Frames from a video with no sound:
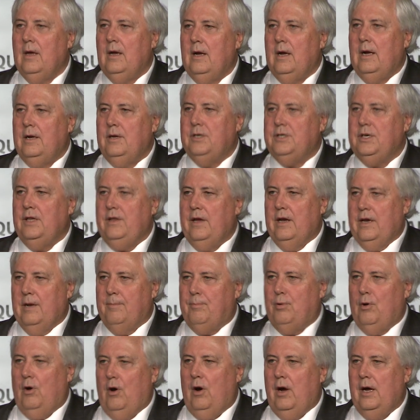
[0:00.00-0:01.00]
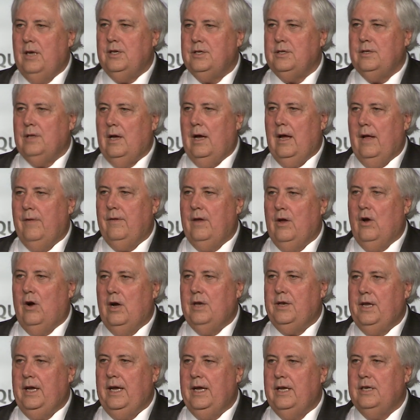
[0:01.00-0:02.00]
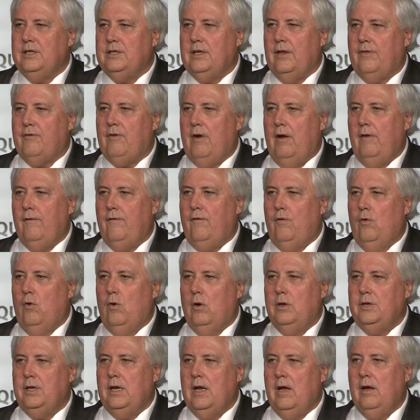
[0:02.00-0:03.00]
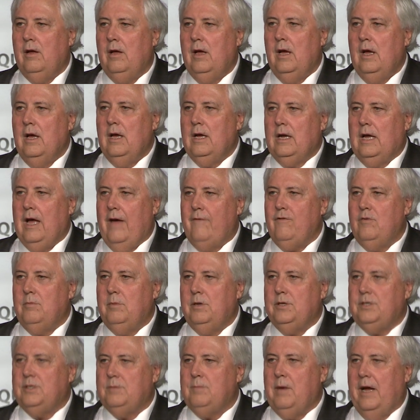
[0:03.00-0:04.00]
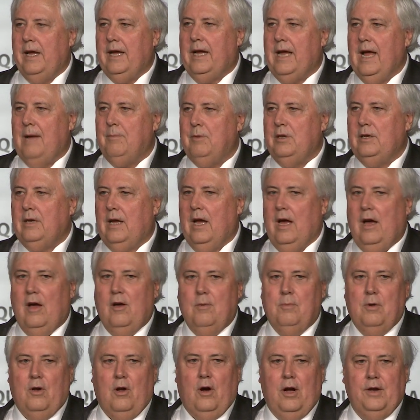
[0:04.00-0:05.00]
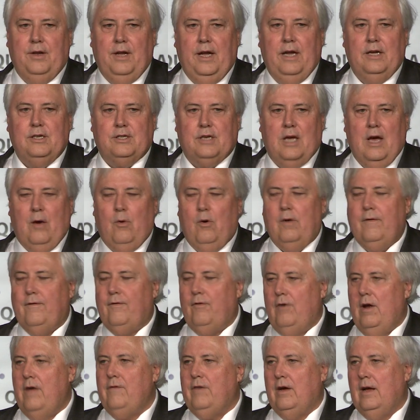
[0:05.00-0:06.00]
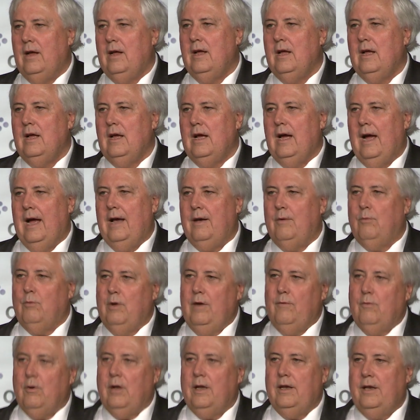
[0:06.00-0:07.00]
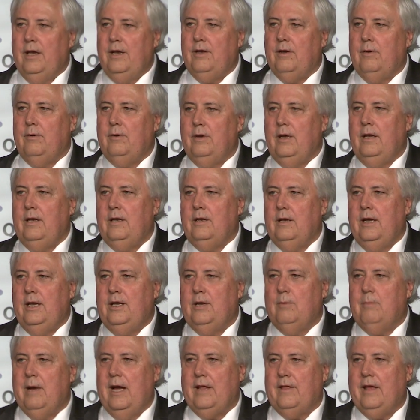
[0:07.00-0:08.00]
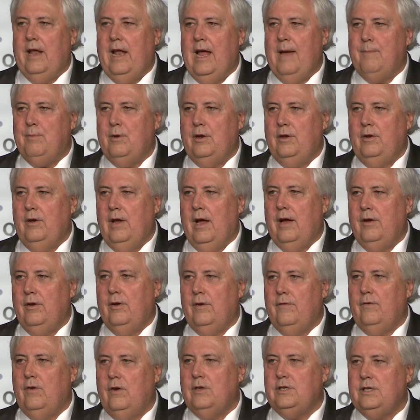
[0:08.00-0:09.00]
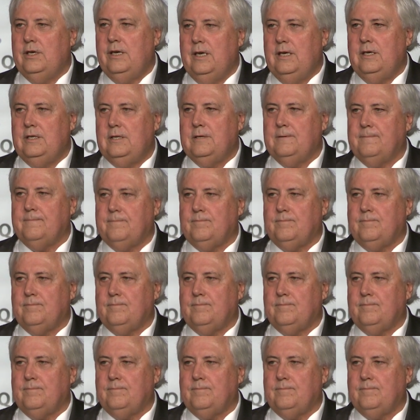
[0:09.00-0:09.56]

you see the enterprise and the ideas that throw forward. You know, governments may come and go, but ideas go on forever. And we really need to make that happen at our universities.